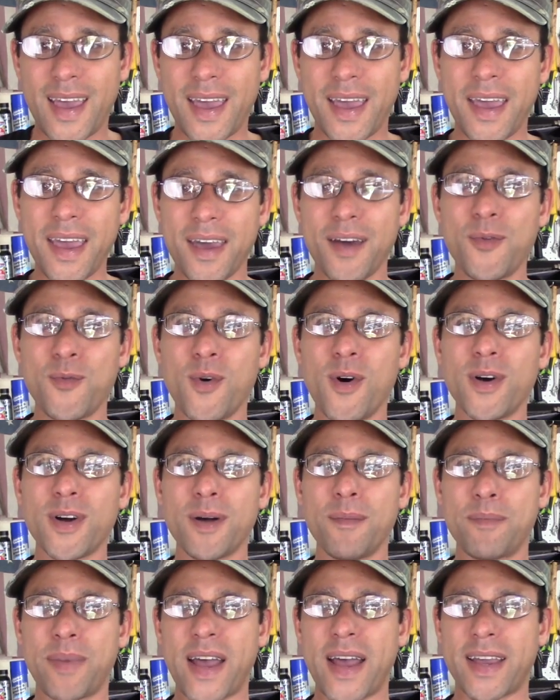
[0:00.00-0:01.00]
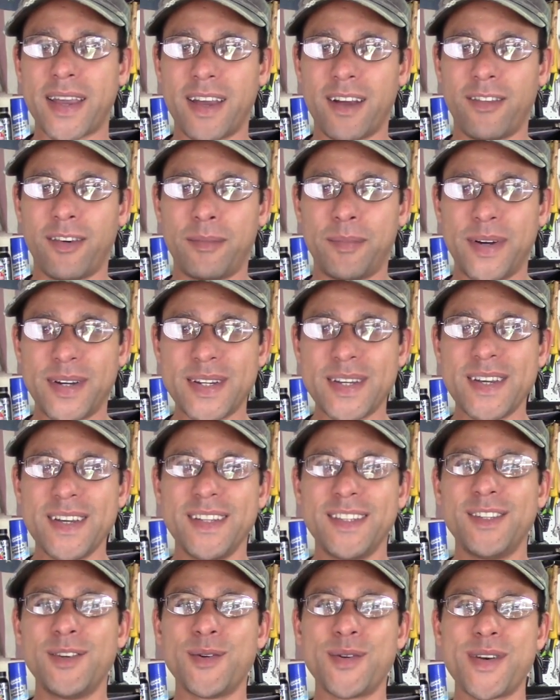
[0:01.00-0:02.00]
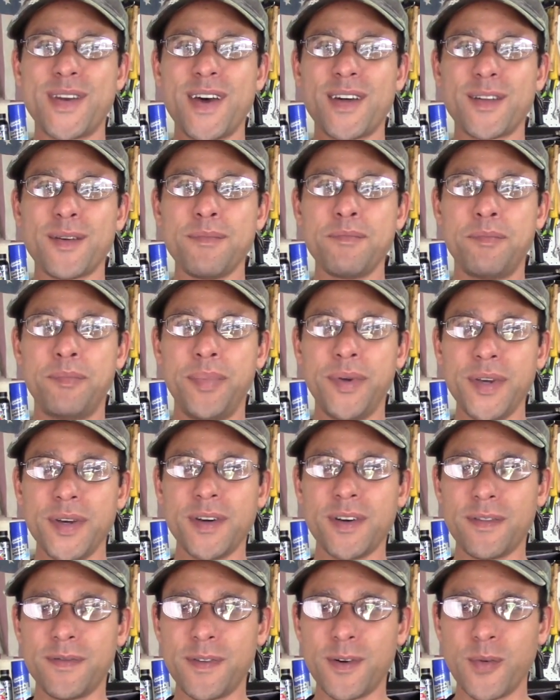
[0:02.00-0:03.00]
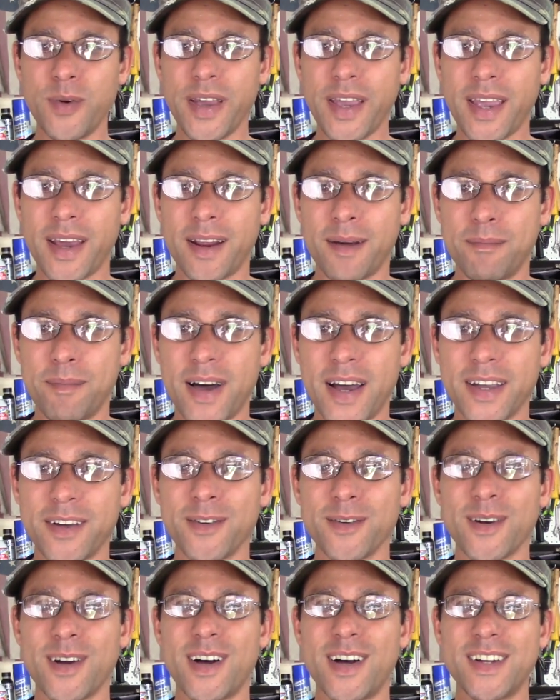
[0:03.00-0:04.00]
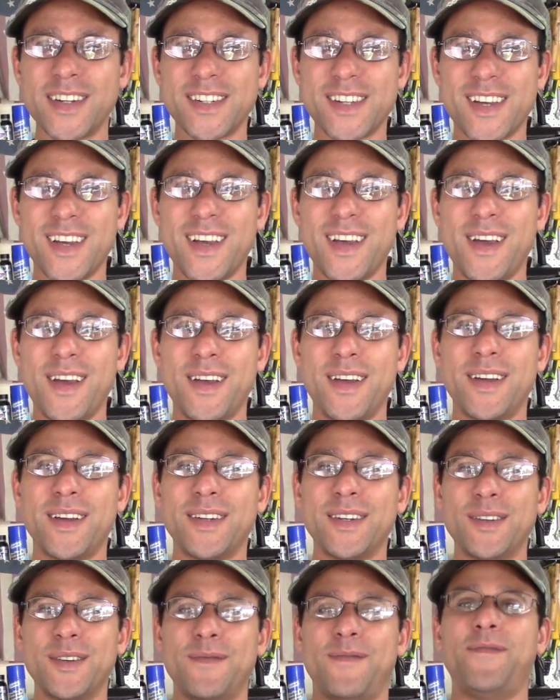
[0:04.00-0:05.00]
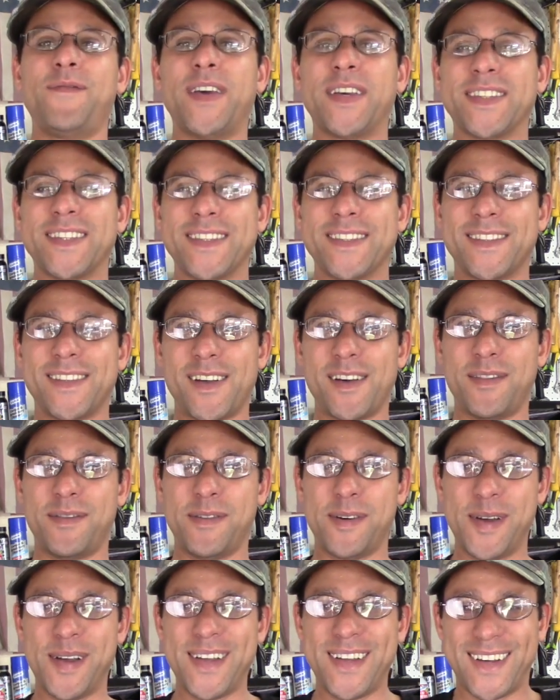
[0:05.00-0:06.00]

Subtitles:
And welcome back, everybody, to another beautiful weekend in my garage fixing stuff.